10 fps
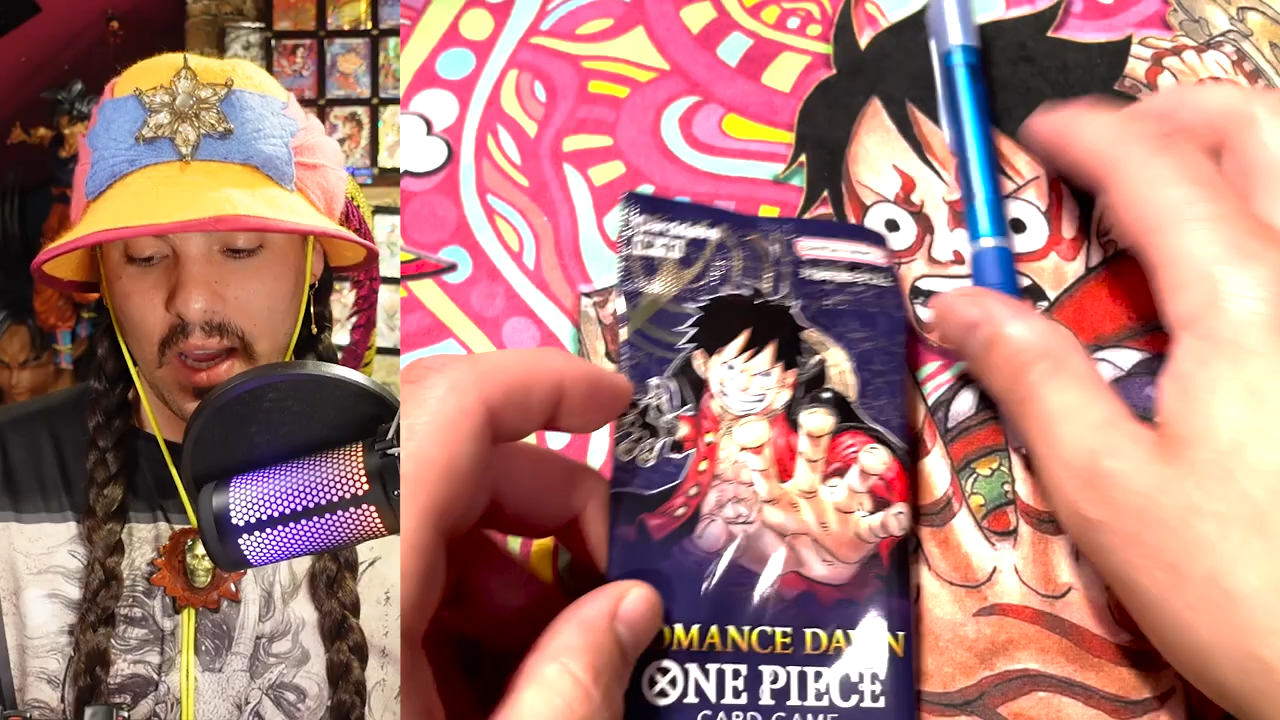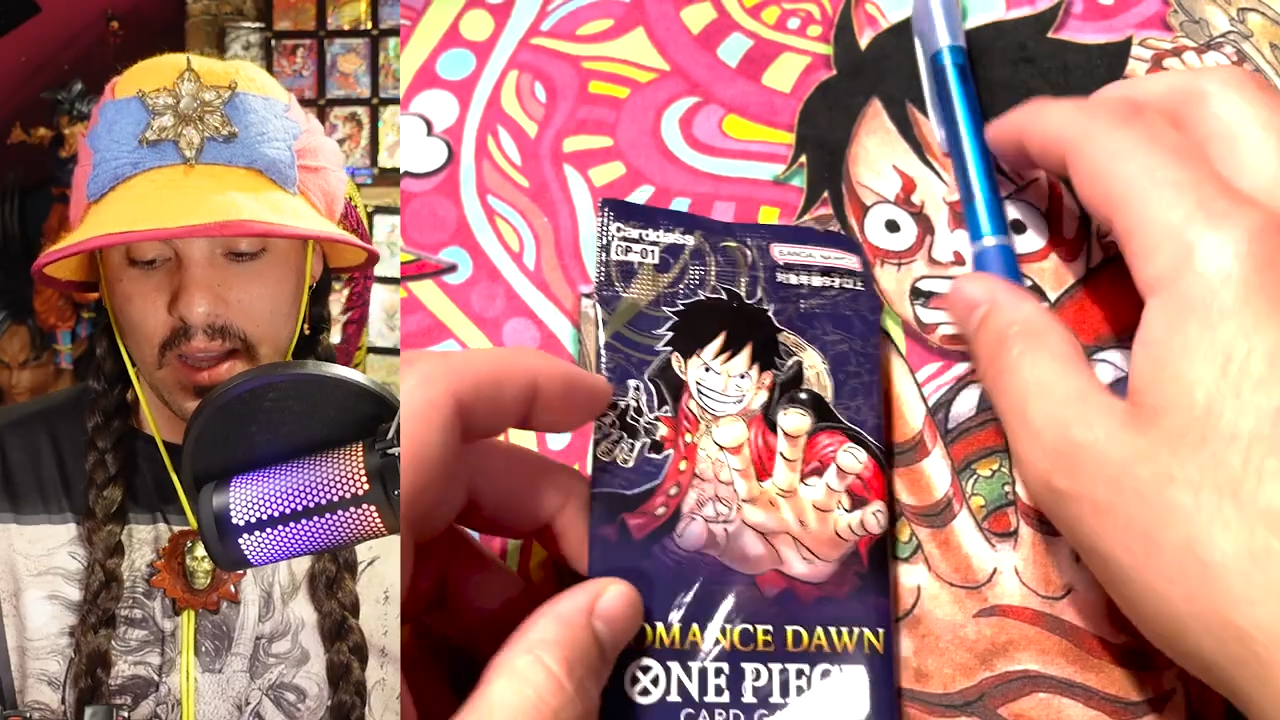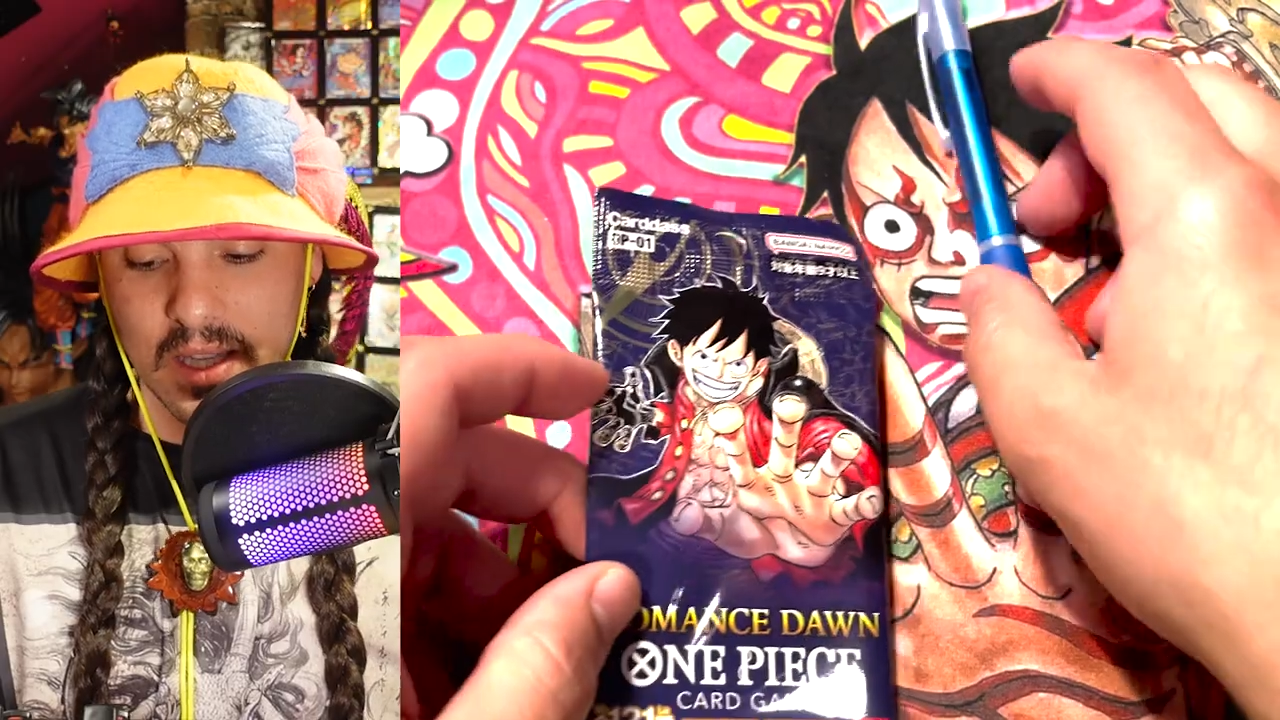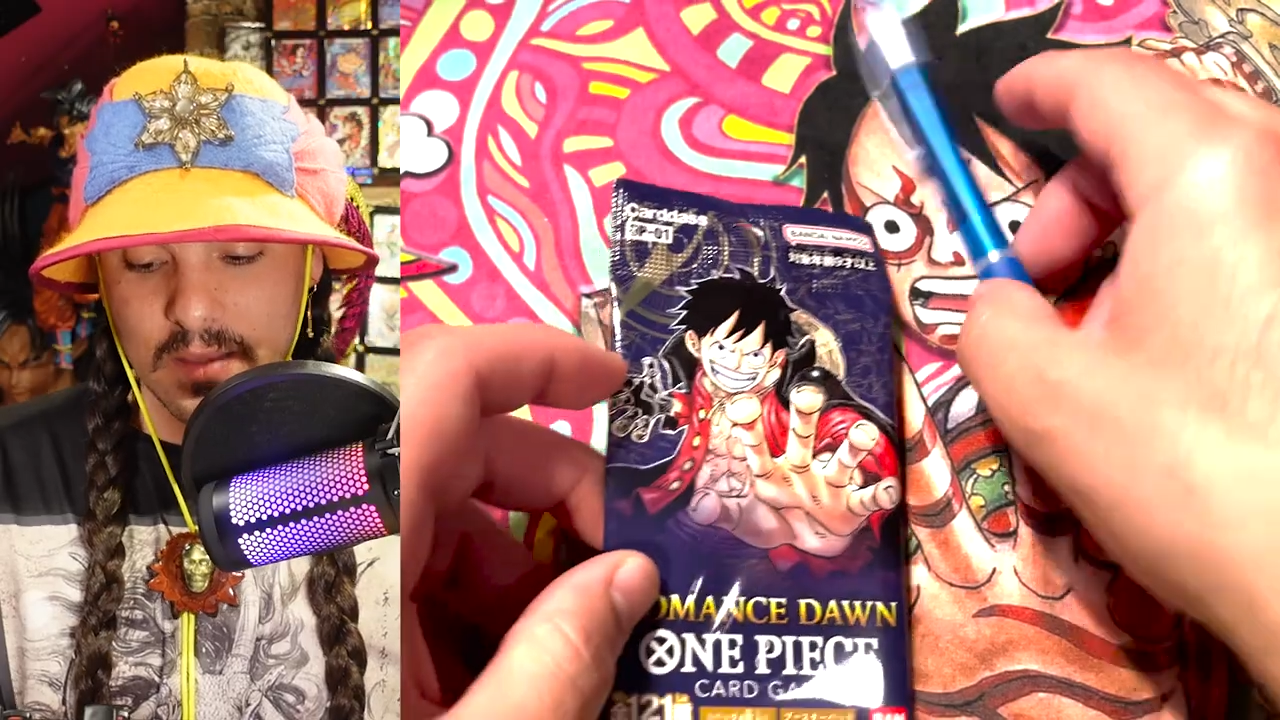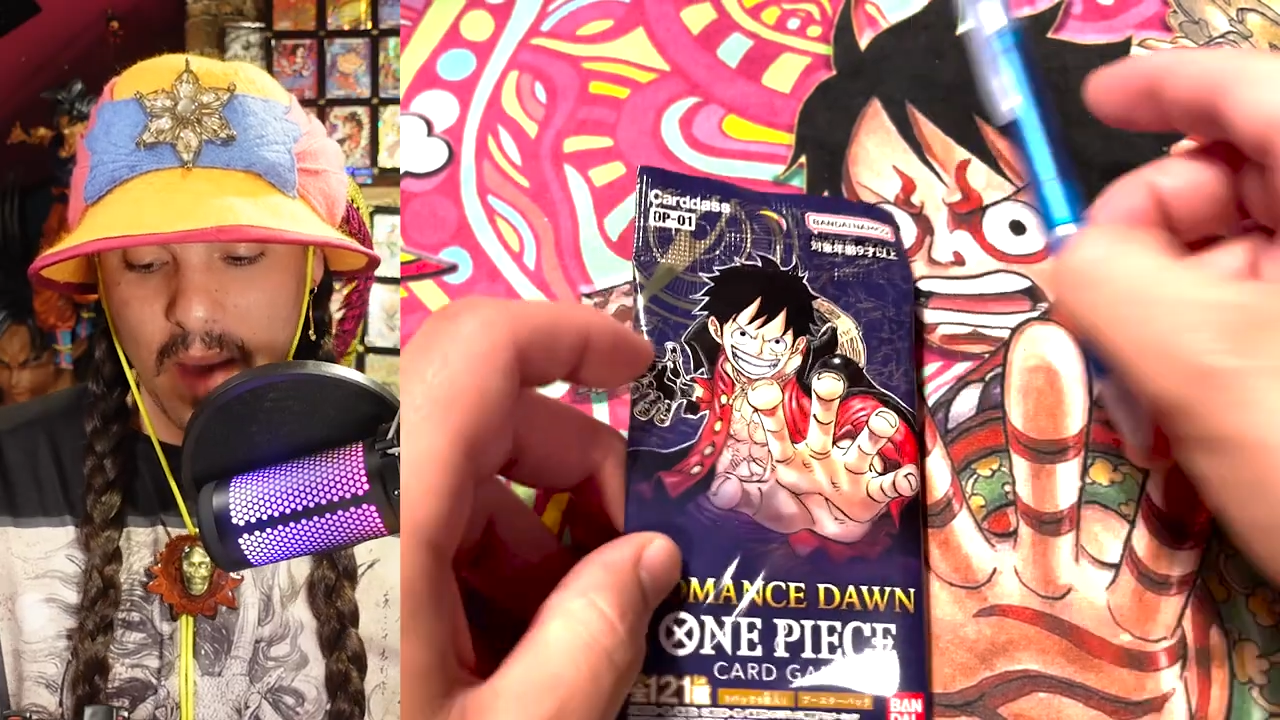
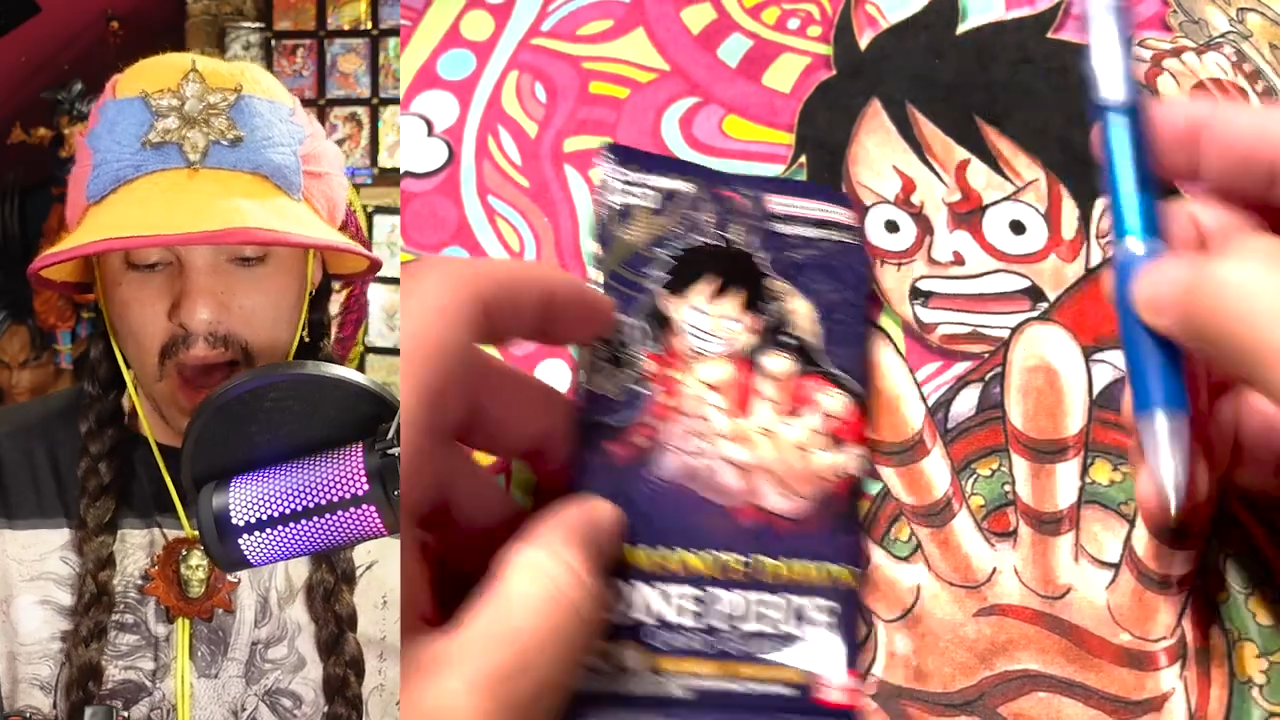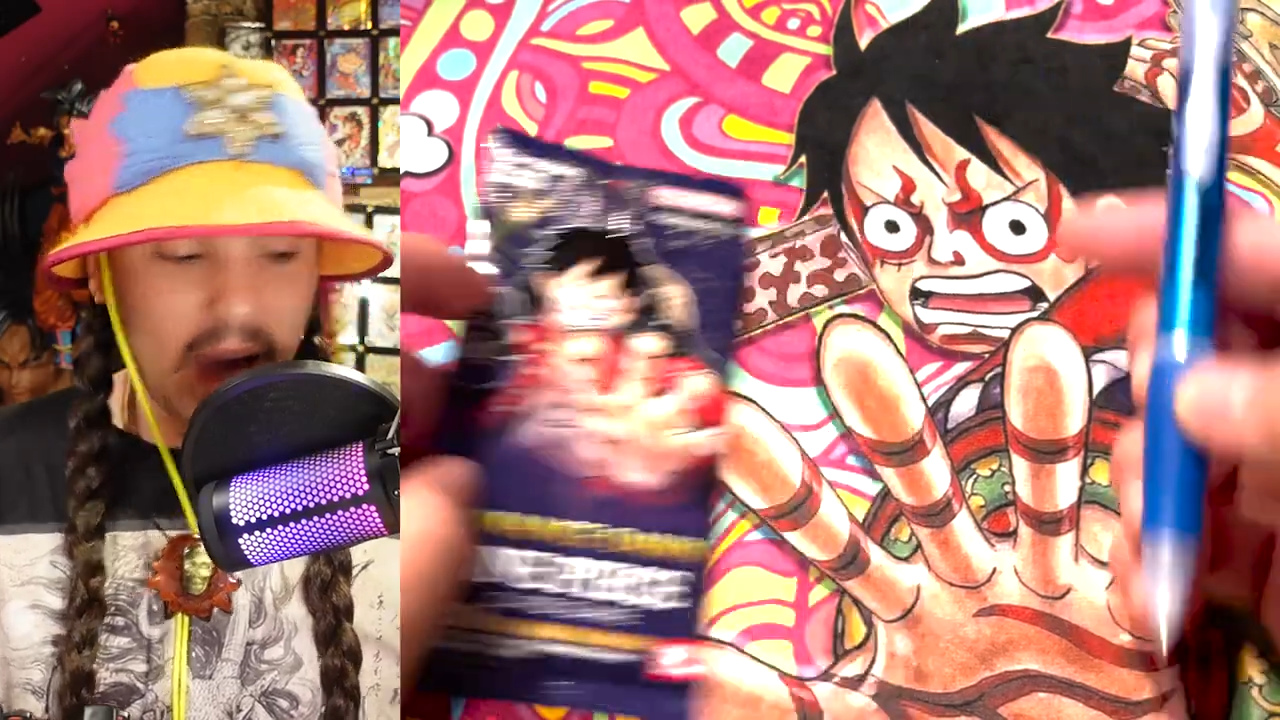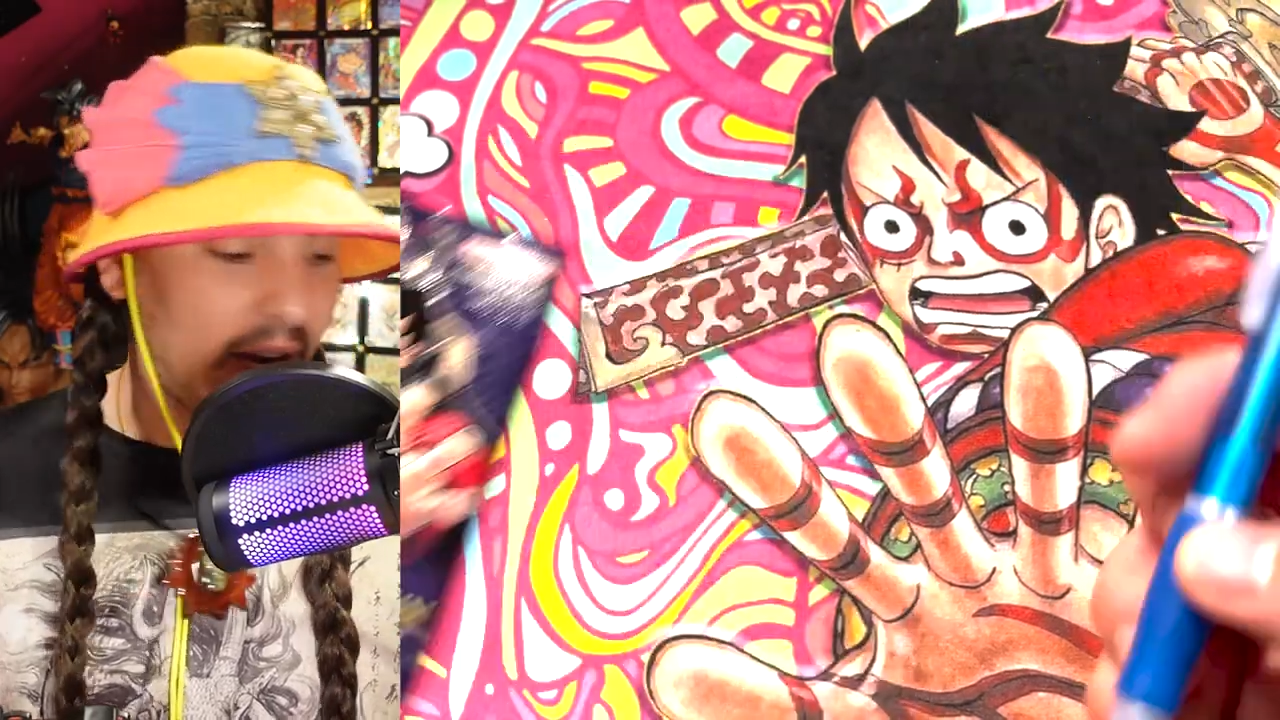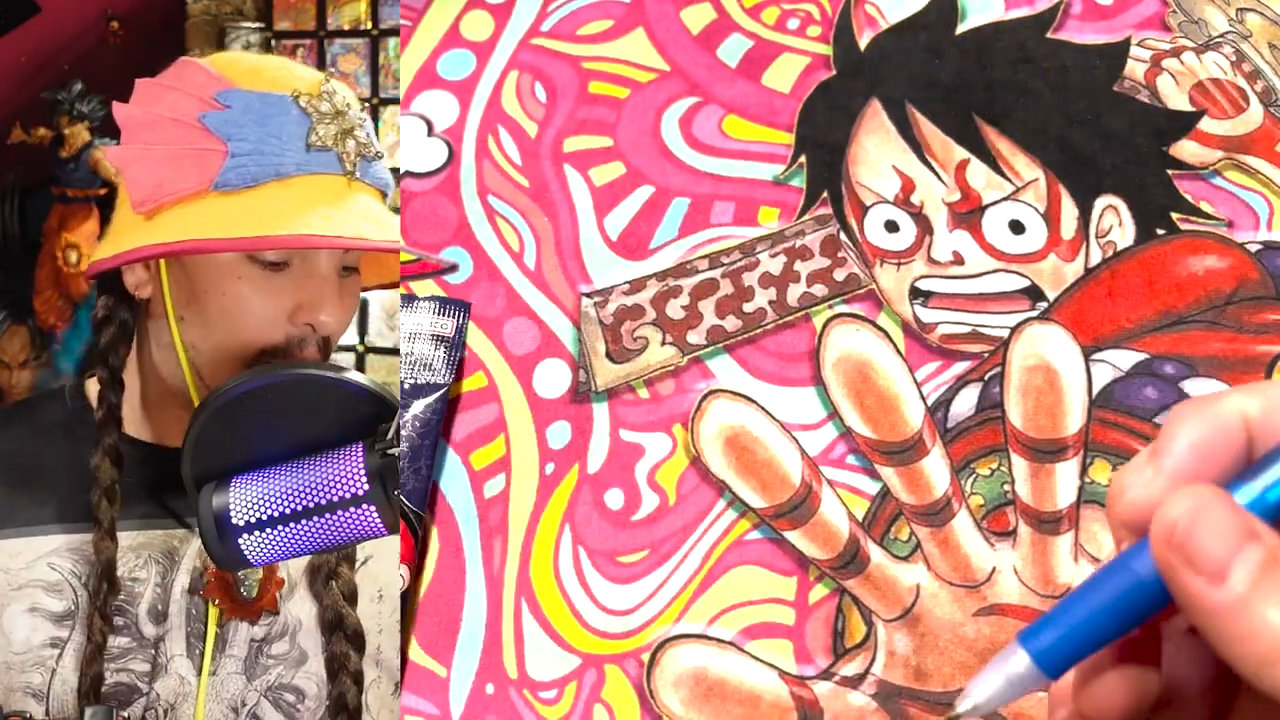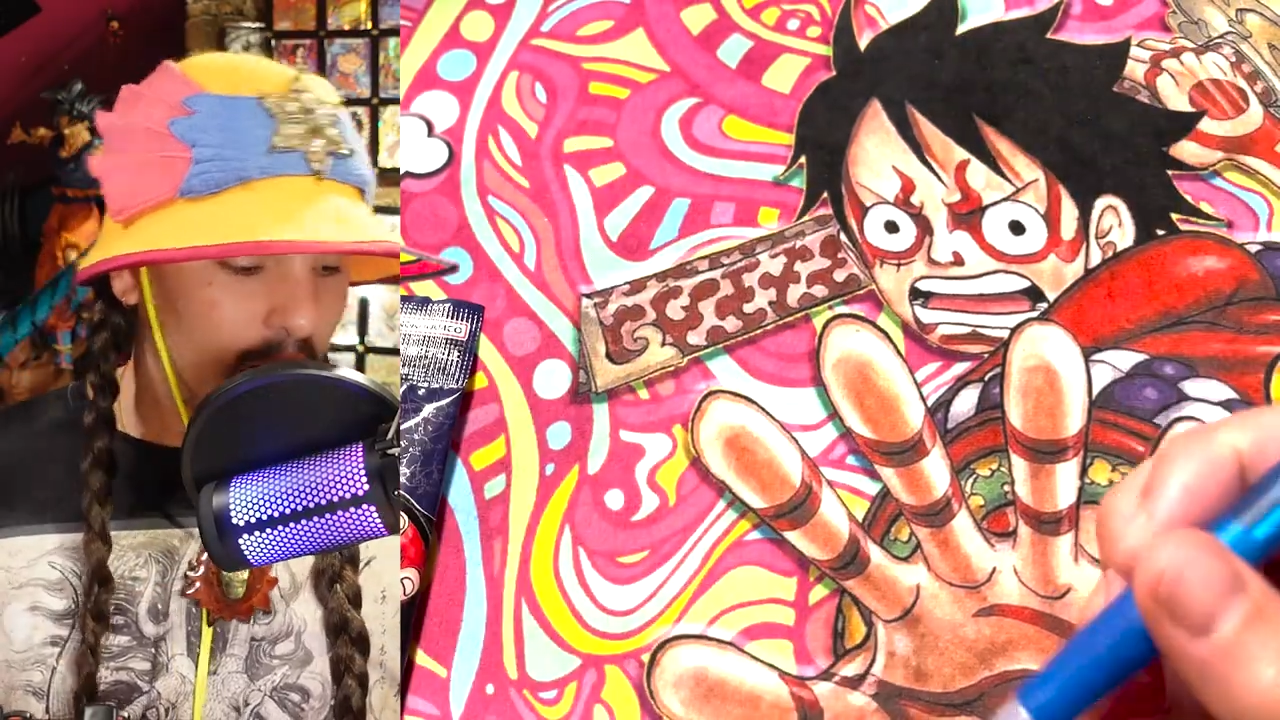in this pack.